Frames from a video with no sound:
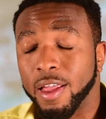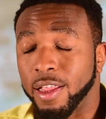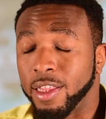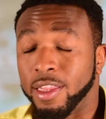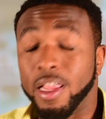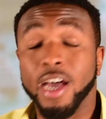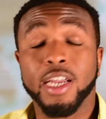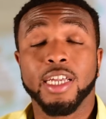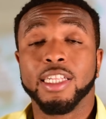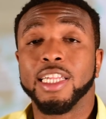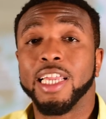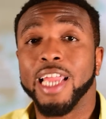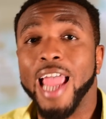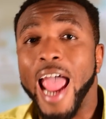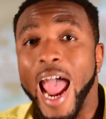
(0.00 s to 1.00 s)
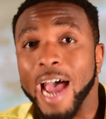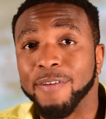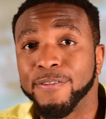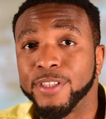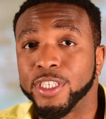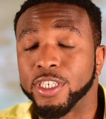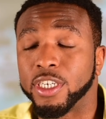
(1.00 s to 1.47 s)
luckily
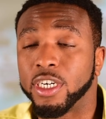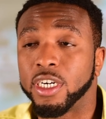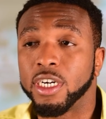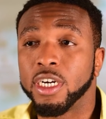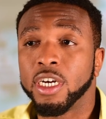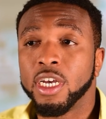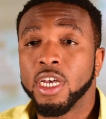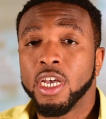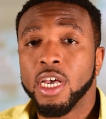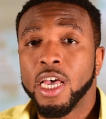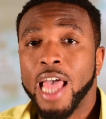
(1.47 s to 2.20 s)
after